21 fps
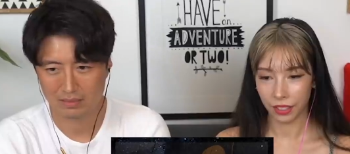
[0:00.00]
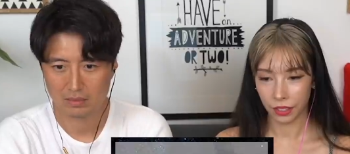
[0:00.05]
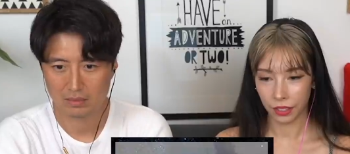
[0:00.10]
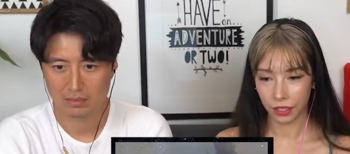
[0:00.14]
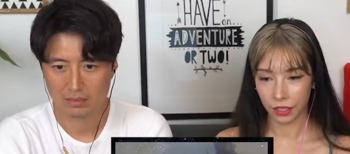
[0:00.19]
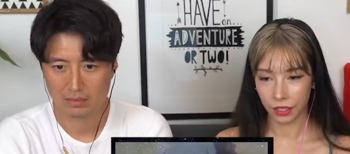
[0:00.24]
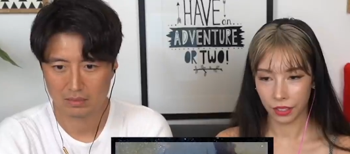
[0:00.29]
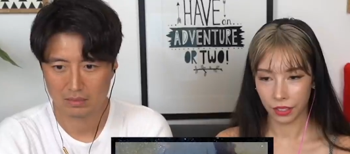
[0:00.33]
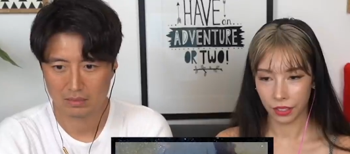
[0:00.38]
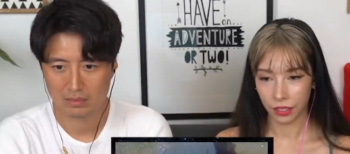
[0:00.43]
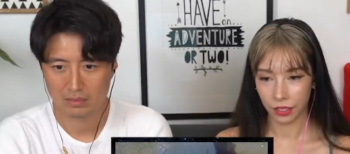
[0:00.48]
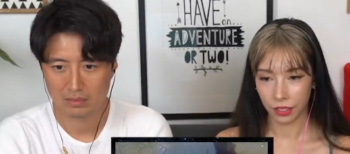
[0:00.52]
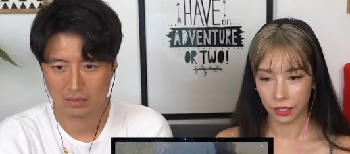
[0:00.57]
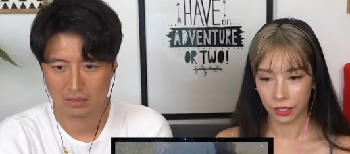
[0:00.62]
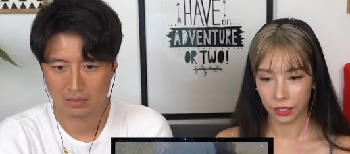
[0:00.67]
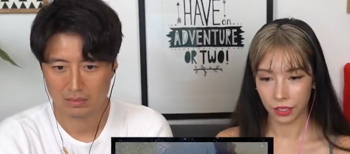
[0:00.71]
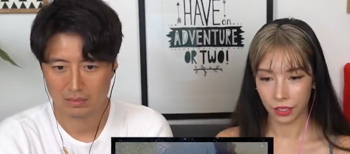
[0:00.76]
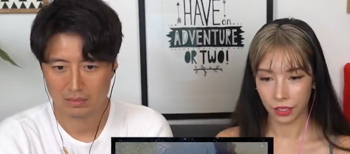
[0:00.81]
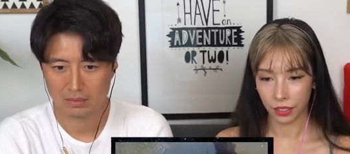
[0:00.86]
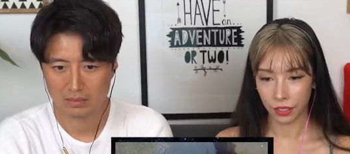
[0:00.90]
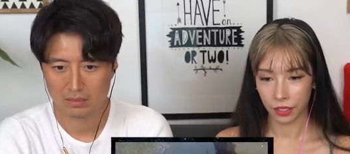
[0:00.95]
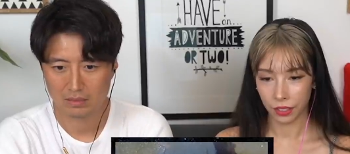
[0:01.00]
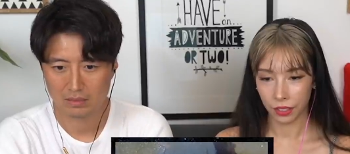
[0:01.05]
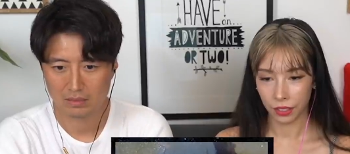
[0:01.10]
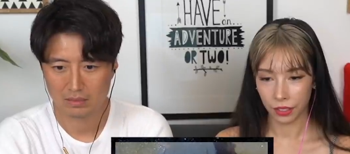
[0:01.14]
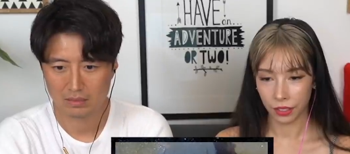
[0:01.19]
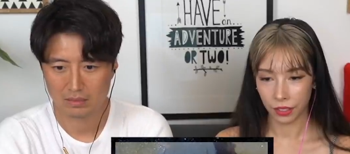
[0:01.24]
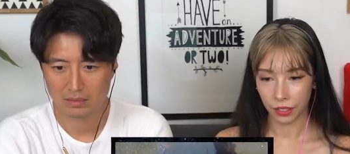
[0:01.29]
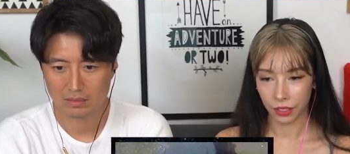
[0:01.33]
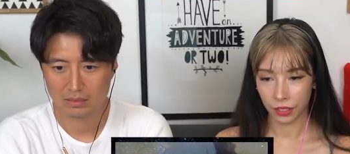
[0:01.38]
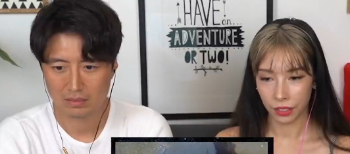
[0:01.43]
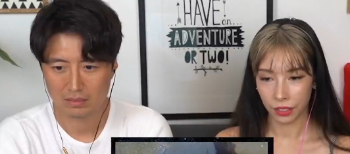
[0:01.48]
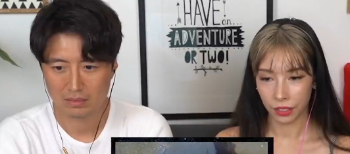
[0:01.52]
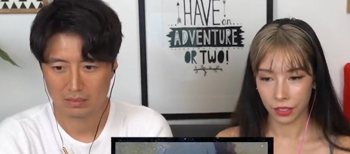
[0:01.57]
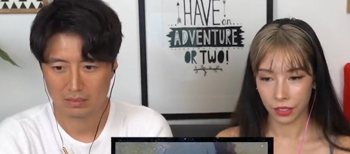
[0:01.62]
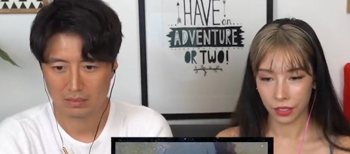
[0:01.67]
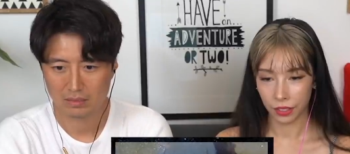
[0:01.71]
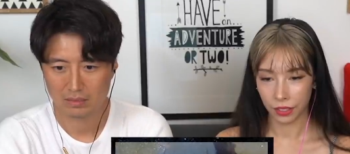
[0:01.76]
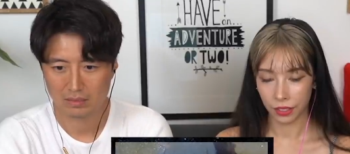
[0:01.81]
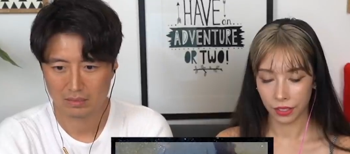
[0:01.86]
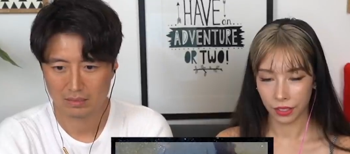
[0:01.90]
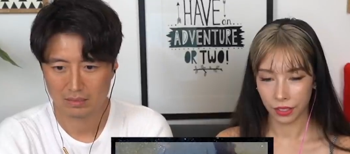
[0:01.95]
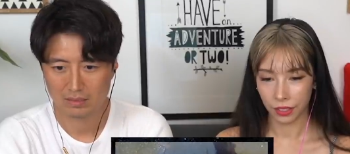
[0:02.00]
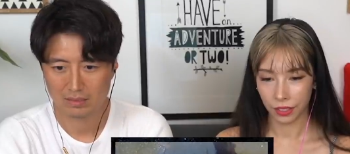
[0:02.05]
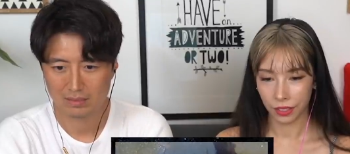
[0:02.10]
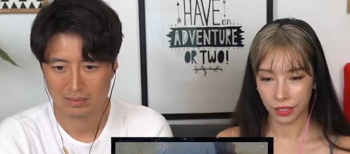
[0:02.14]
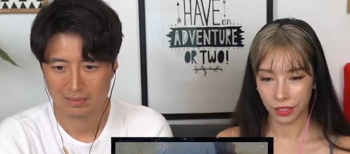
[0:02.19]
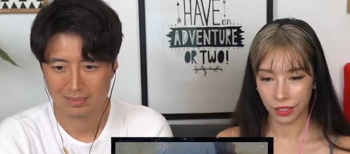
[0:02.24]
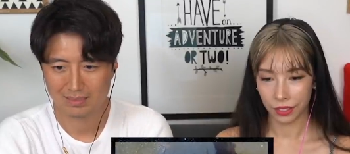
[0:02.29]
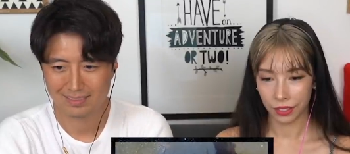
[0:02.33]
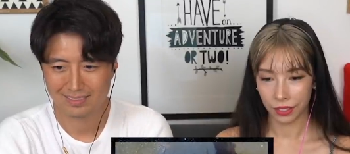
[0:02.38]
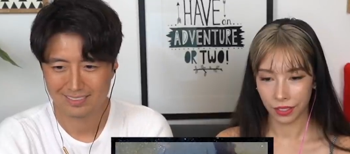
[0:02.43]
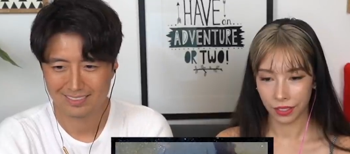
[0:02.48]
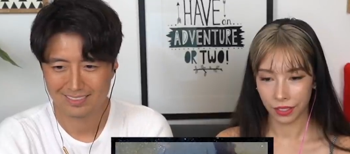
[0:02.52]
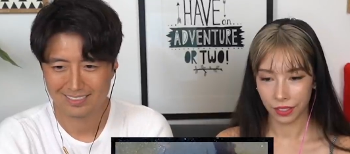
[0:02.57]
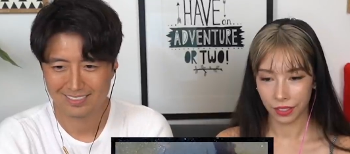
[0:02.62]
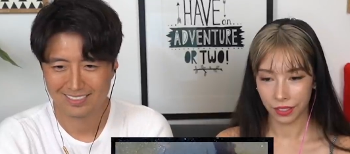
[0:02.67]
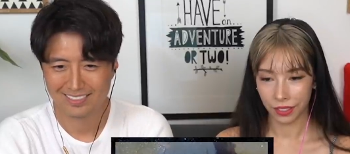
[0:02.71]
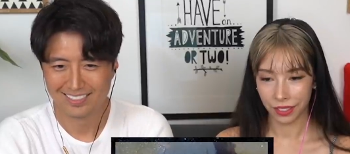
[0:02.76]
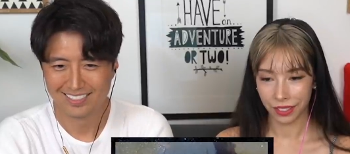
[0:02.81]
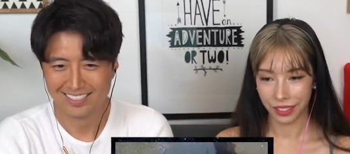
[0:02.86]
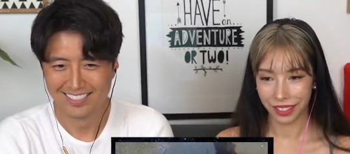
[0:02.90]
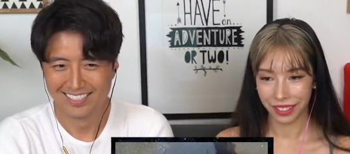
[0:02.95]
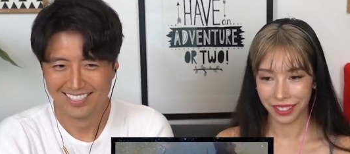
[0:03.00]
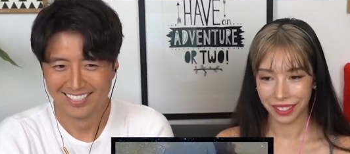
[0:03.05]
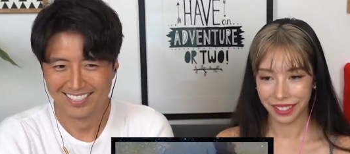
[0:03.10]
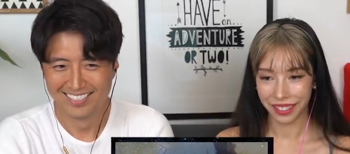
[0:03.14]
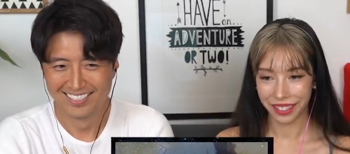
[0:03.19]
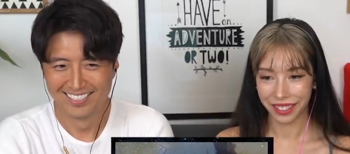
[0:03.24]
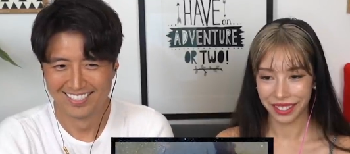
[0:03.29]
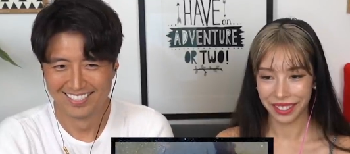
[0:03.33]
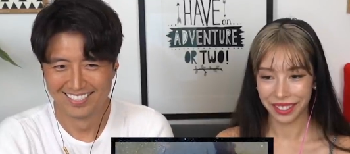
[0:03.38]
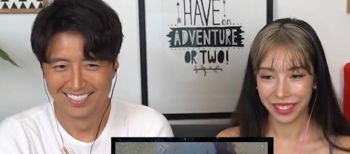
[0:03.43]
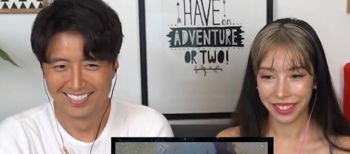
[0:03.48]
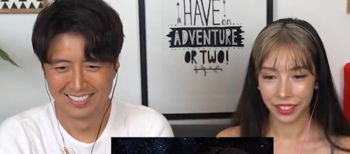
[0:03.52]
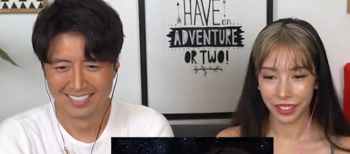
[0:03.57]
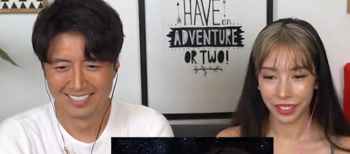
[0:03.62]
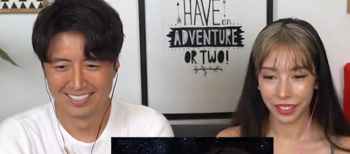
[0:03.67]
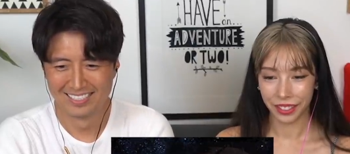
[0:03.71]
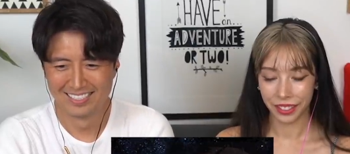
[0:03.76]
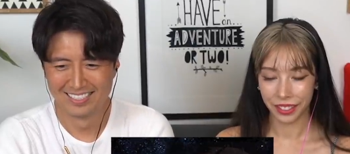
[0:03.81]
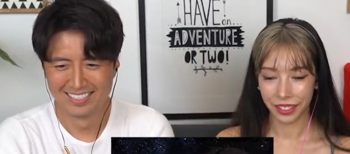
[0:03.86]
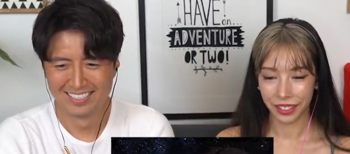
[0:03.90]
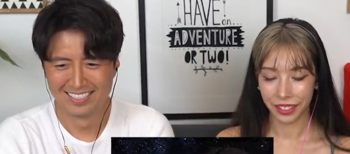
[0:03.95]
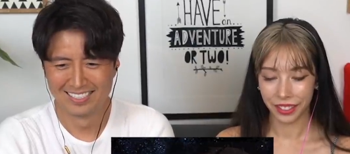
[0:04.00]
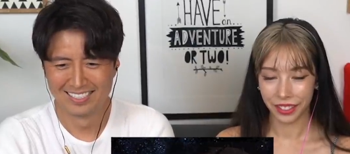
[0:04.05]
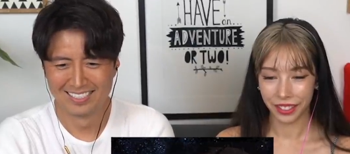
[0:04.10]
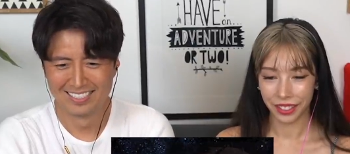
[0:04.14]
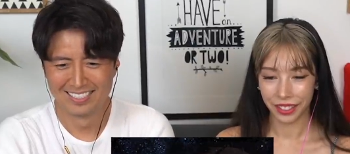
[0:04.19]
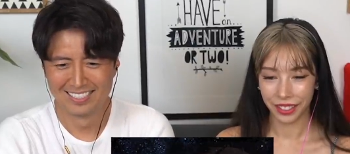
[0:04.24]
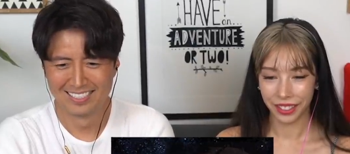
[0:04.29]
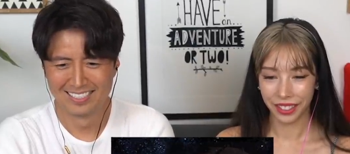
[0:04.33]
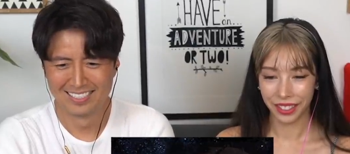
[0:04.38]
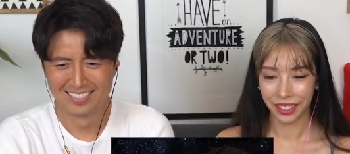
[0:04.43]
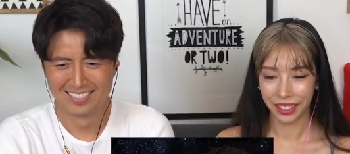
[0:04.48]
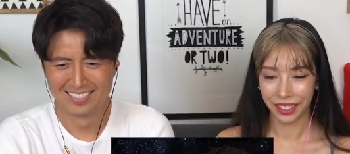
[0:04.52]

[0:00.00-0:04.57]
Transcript: (no one is talking)